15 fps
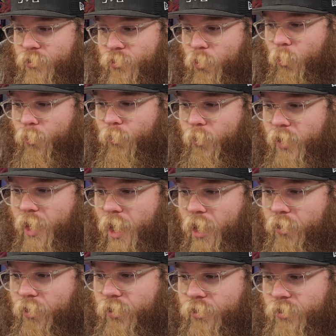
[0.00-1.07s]

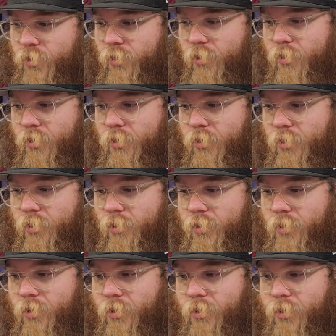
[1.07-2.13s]
$2-3.
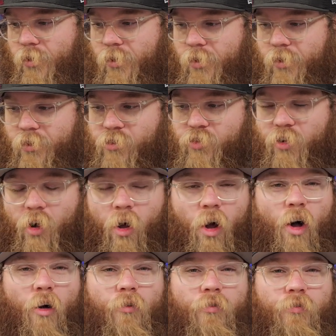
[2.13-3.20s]
These are
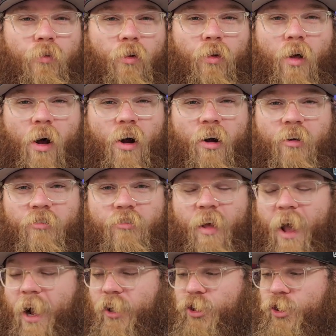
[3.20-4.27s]
all full art,
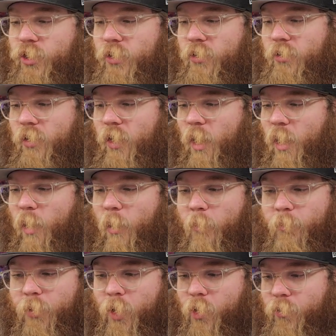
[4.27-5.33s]
textured,
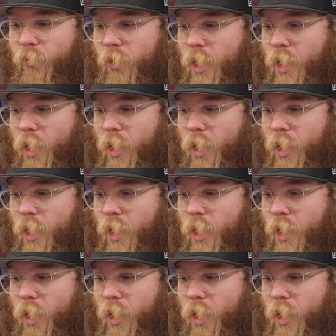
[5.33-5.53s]
beautiful